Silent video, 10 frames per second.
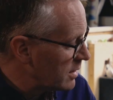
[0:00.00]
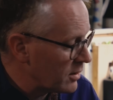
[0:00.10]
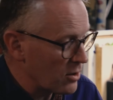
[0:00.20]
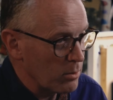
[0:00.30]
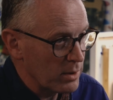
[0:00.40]

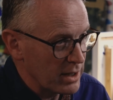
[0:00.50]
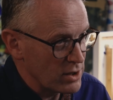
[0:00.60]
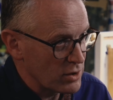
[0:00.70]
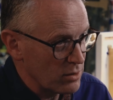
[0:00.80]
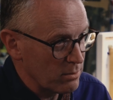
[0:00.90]

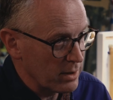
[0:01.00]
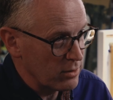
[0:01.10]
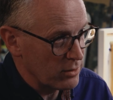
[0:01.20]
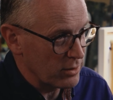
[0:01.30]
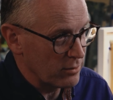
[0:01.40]
combination
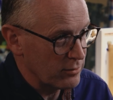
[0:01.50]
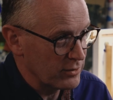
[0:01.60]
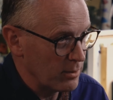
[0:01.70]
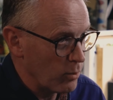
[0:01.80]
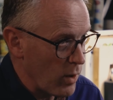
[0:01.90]
both of
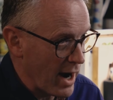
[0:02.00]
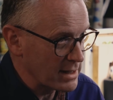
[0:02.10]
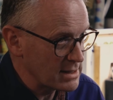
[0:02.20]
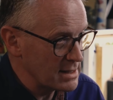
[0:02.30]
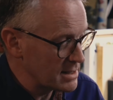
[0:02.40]
some
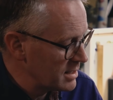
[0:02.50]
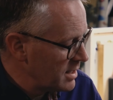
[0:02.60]
waxes